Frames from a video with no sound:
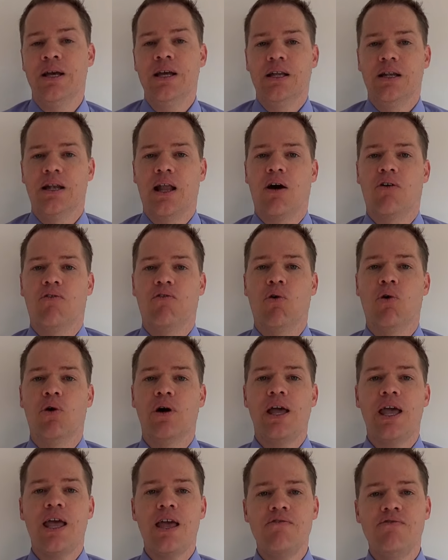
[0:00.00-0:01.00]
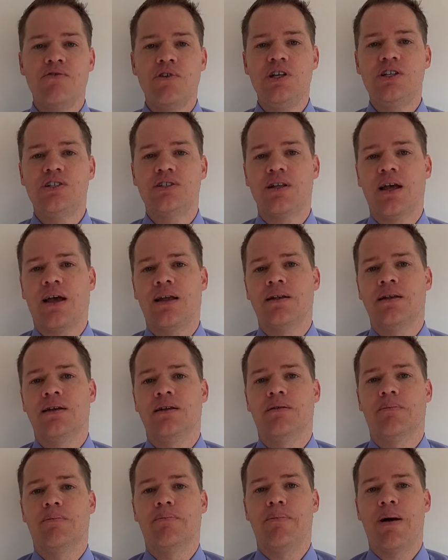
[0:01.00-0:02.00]
Now, for every
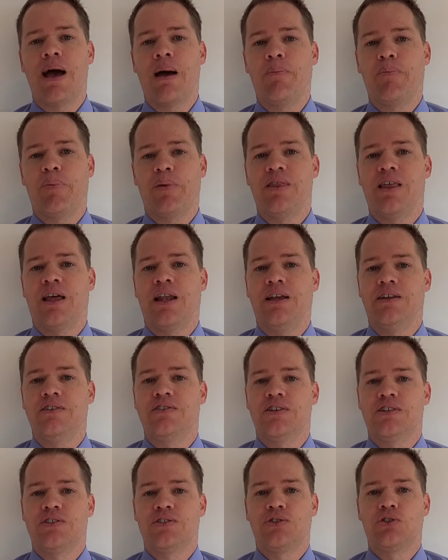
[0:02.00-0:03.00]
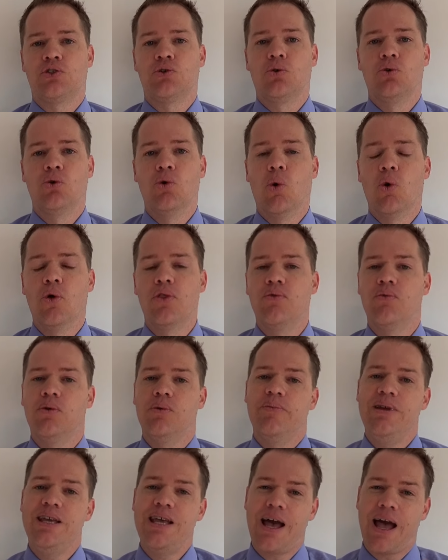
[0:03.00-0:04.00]
standard map that exists, north will
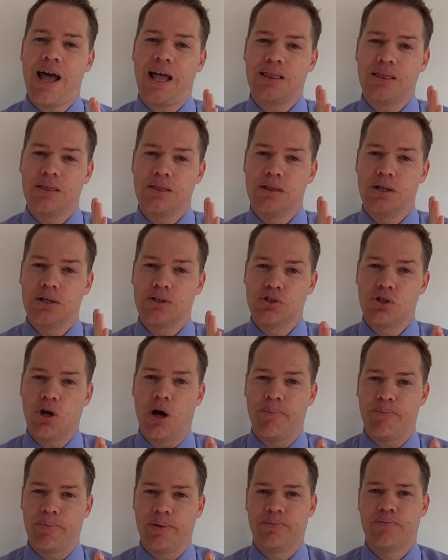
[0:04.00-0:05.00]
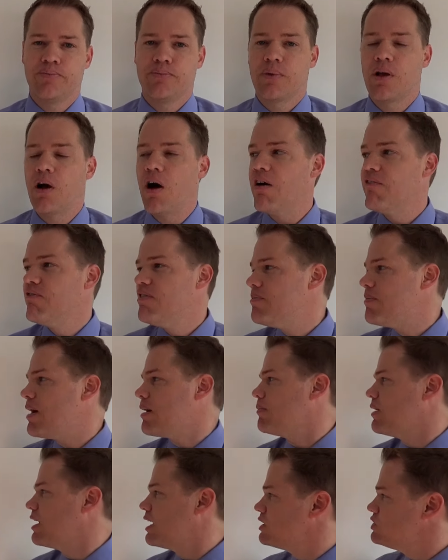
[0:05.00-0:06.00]
be at the top of the
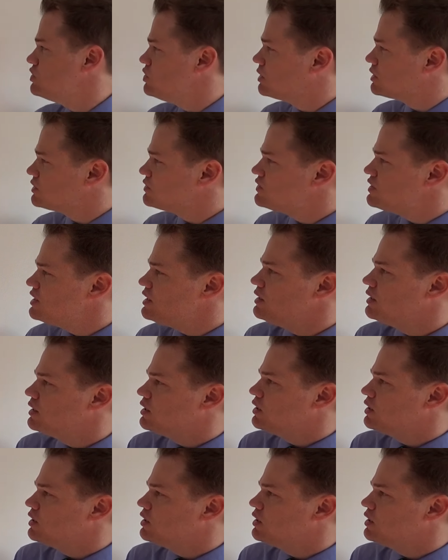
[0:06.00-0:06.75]
map. As you can see,